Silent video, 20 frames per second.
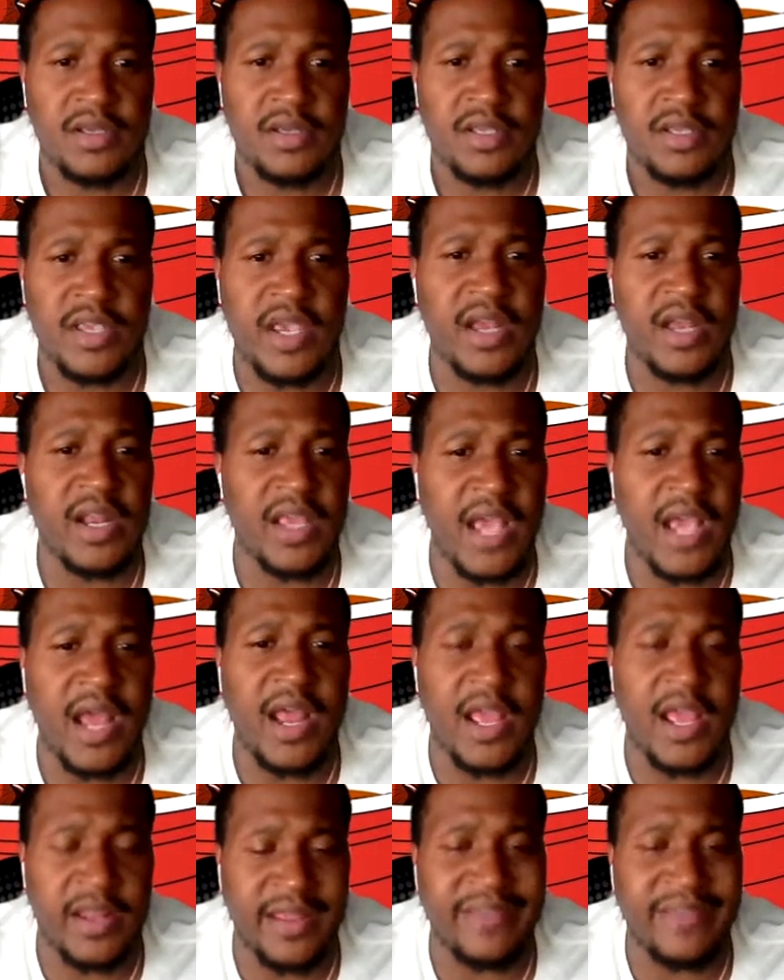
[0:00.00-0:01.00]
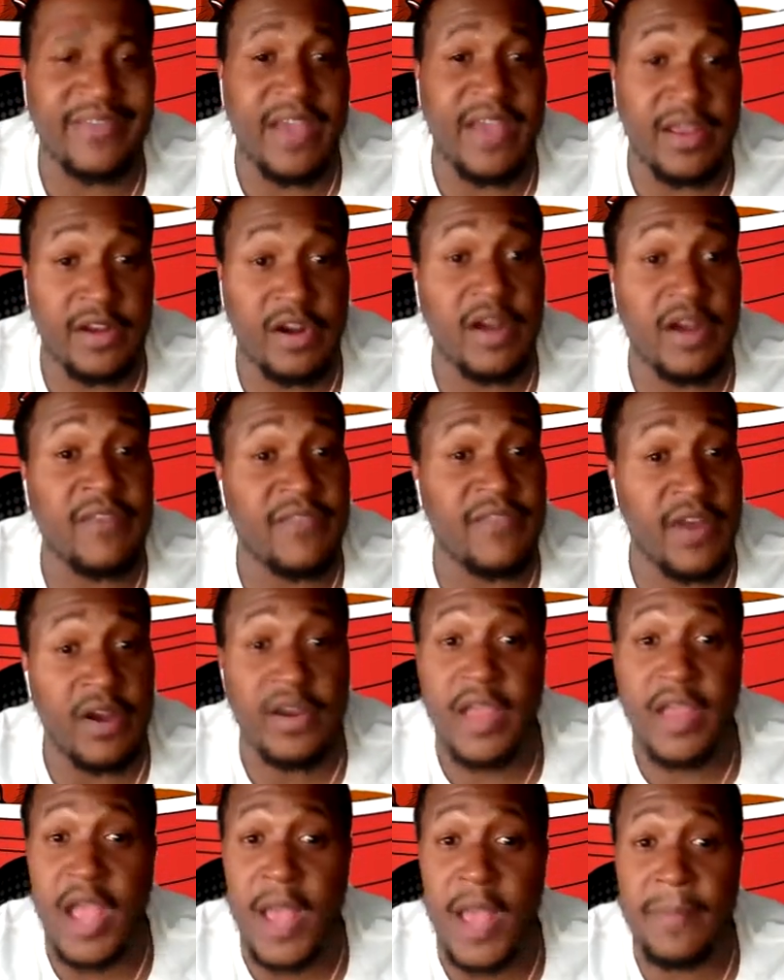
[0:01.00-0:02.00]
Yeah, they're
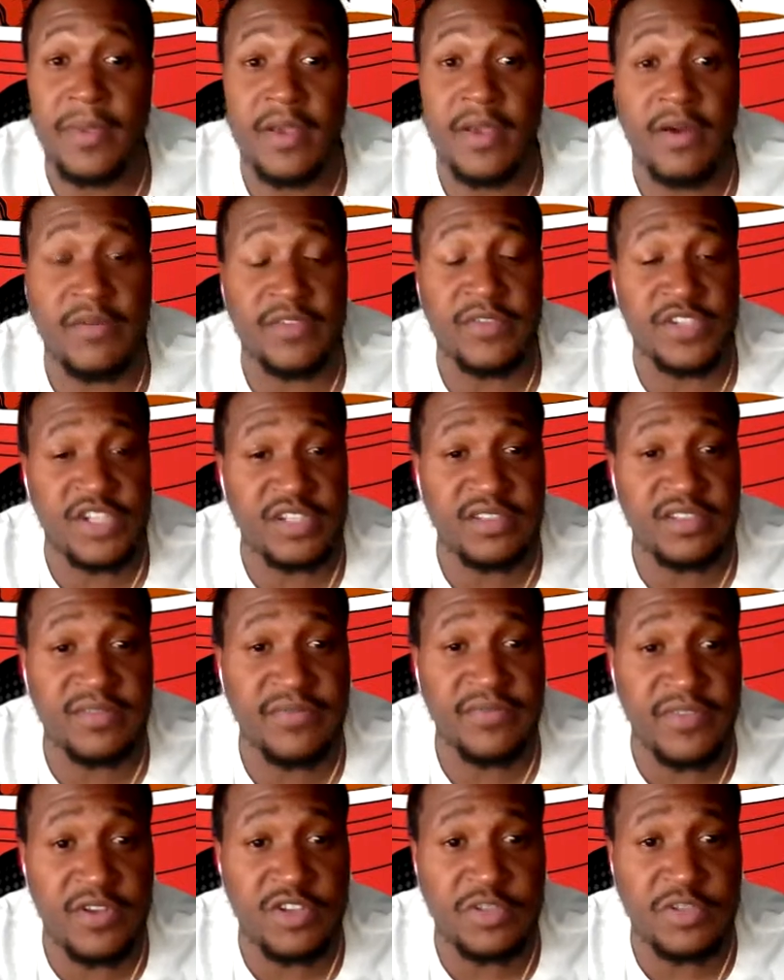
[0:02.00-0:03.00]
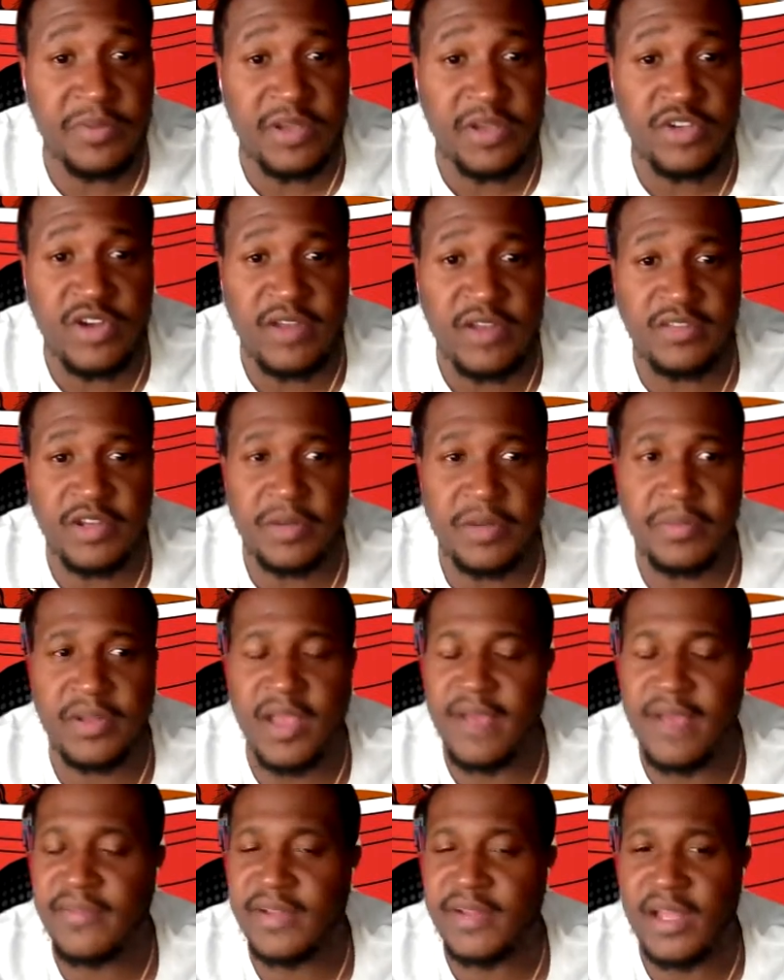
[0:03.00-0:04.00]
very happy over Justin Fields being drafted here, but they
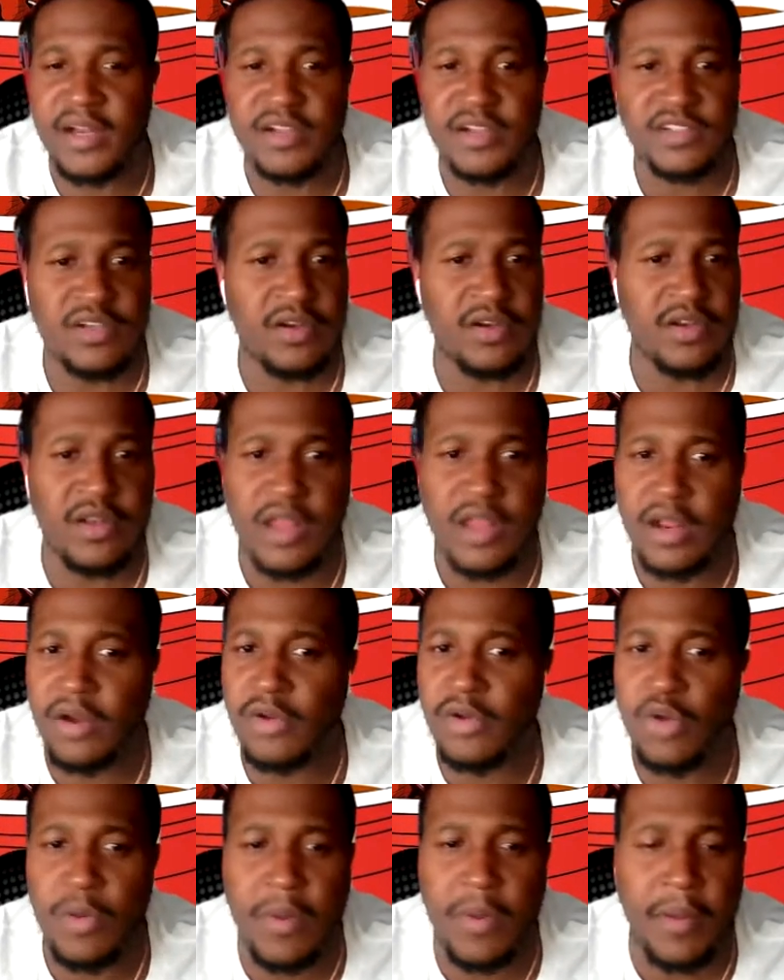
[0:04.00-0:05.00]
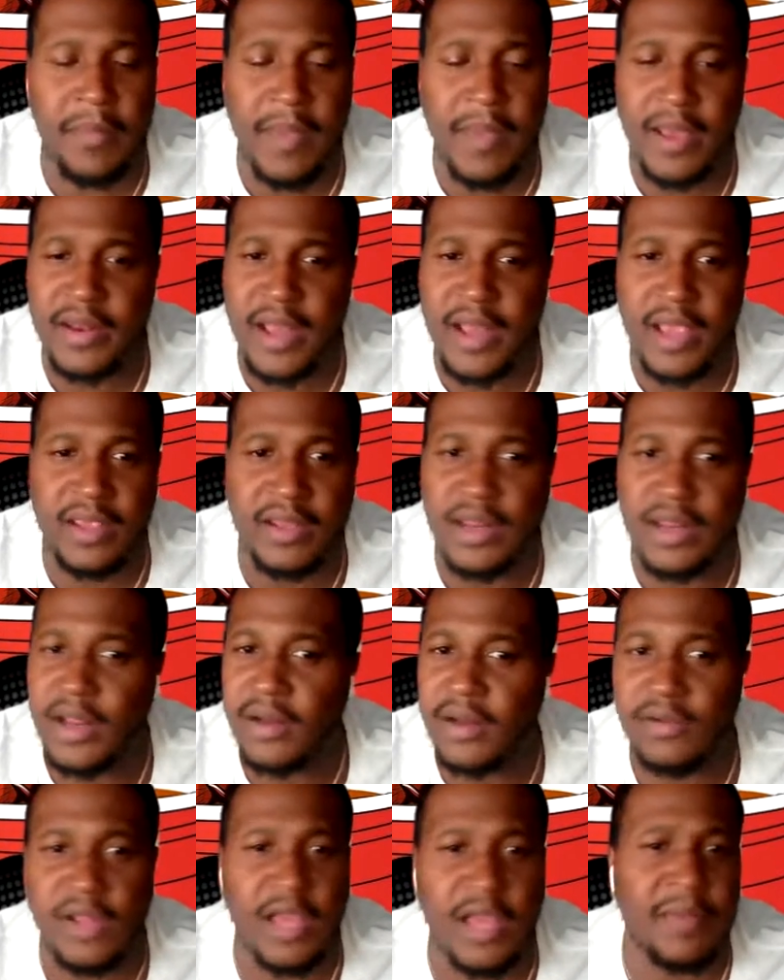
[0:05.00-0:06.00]
have a lot of uncertainty. They don't know about Matt Nagy. They
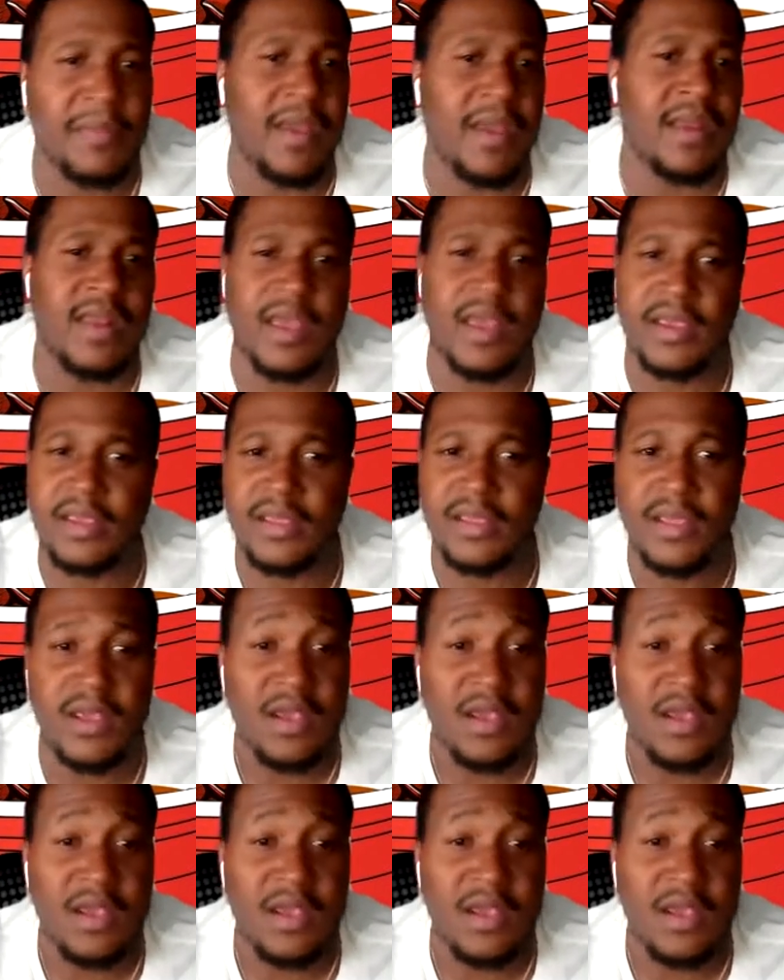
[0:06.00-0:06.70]
don't like Matt Nagy.